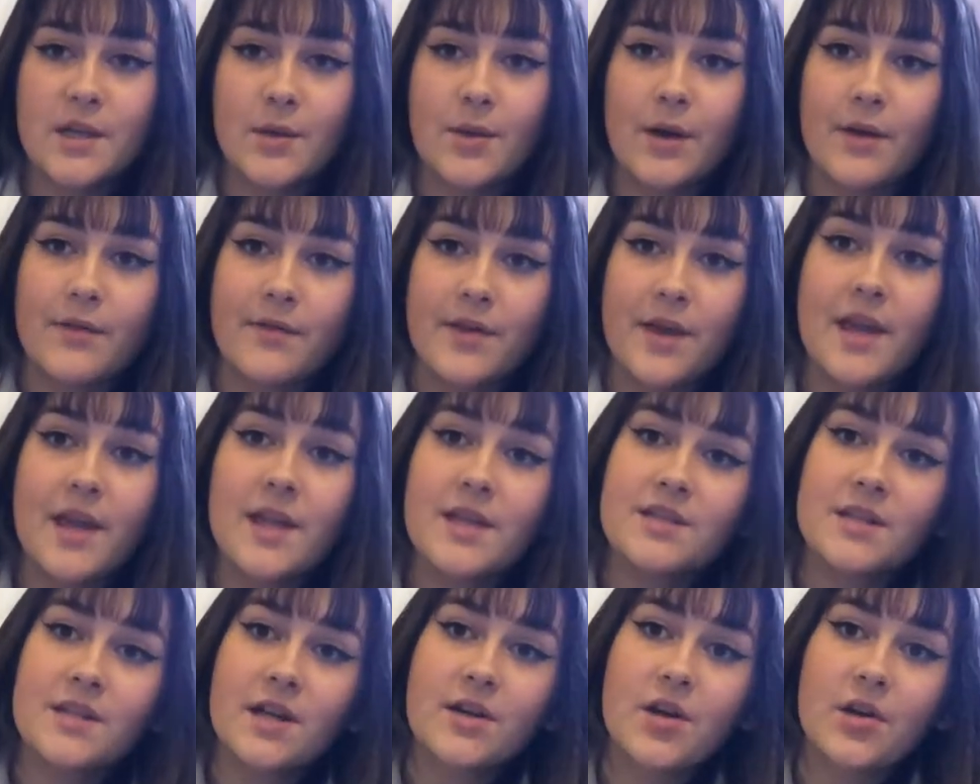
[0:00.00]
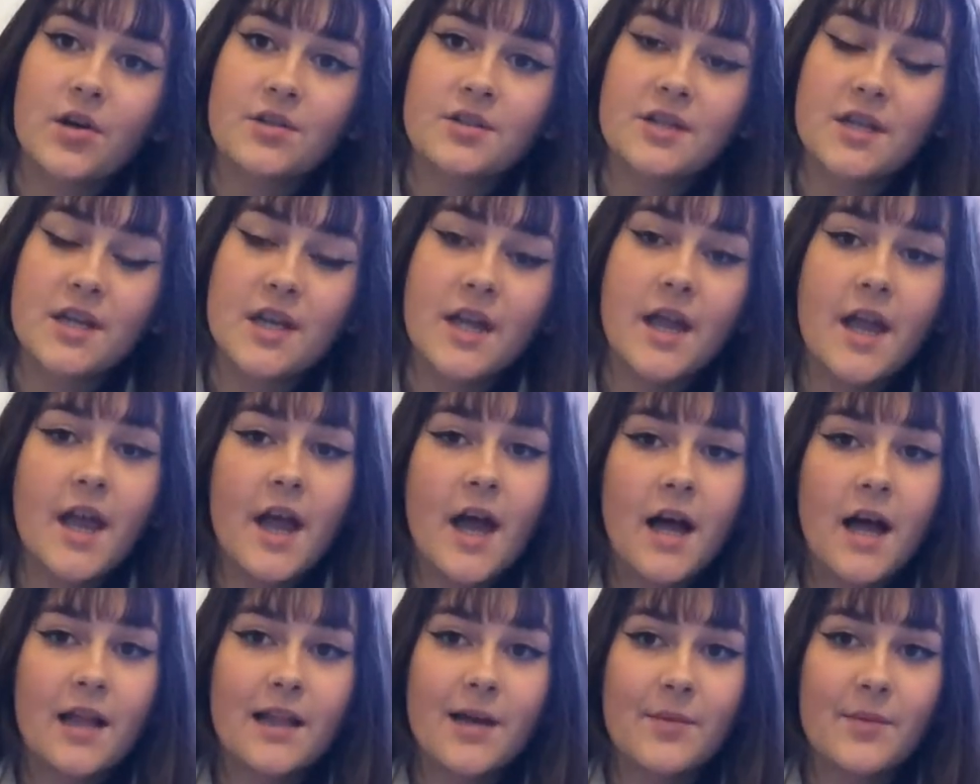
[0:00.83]
however each technology
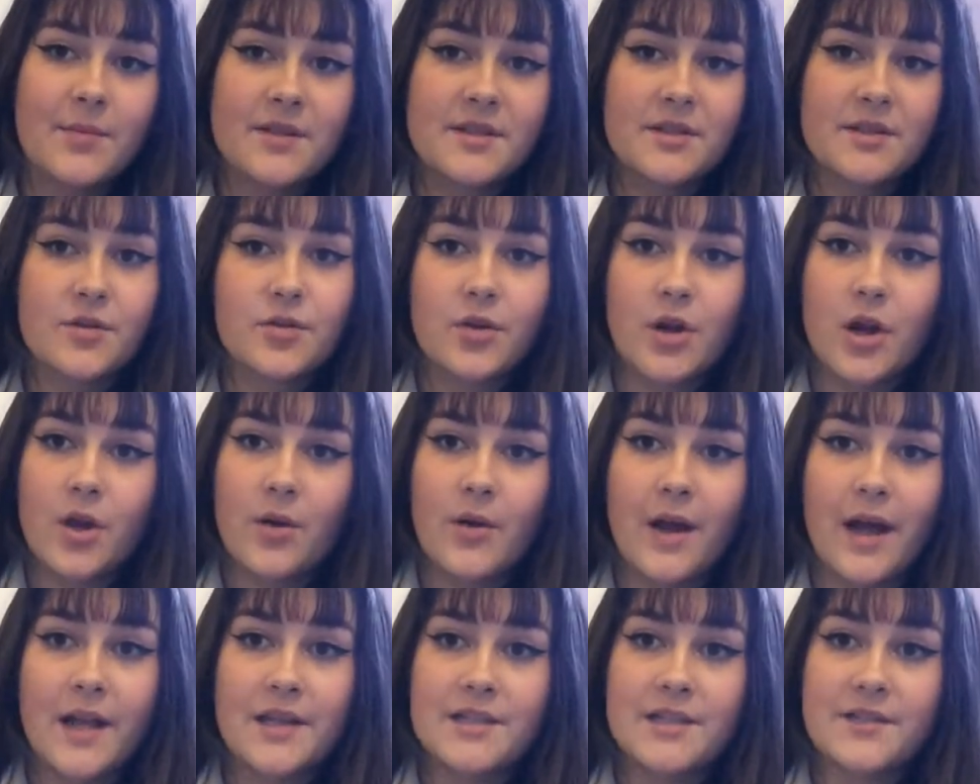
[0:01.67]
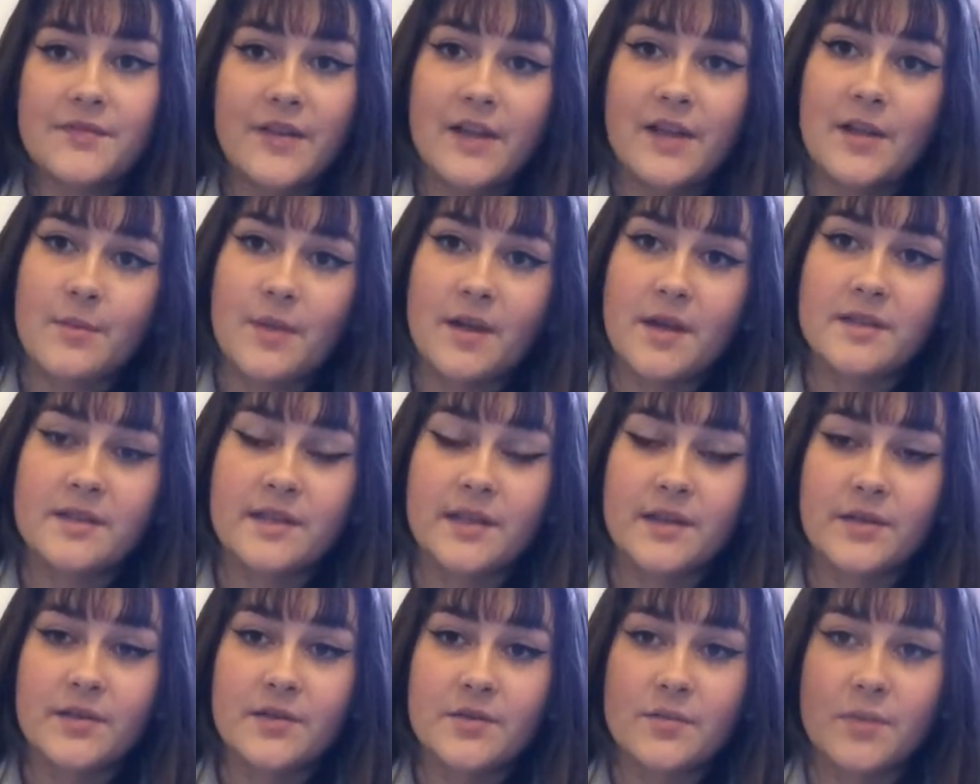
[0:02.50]
allowed me to grow and develop my
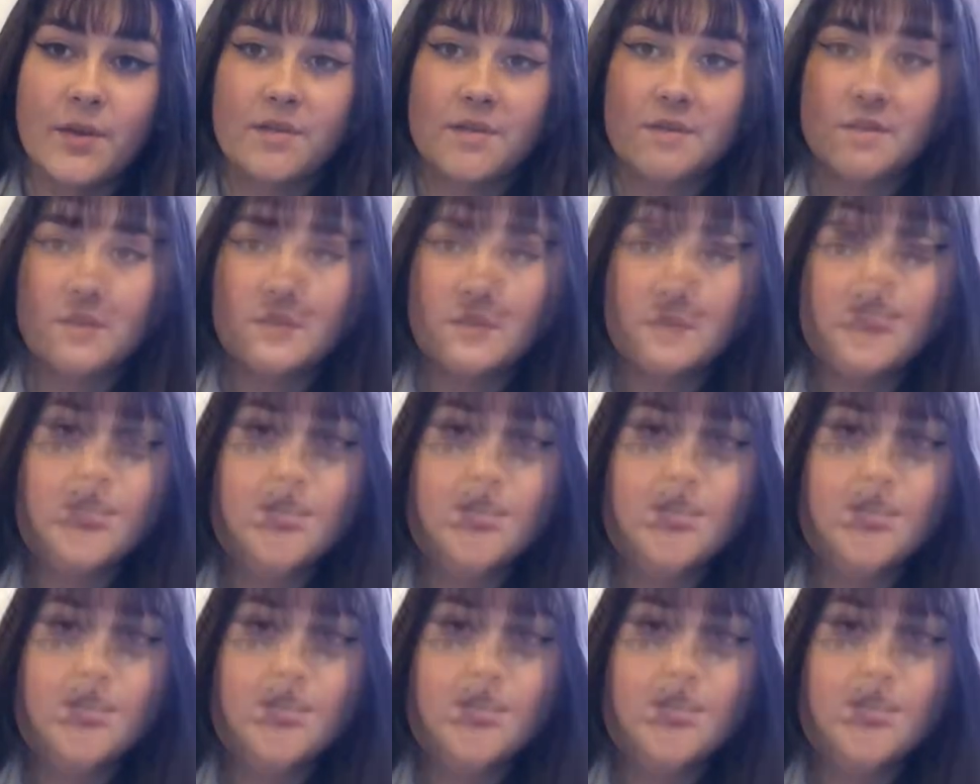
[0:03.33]
skills whilst using them.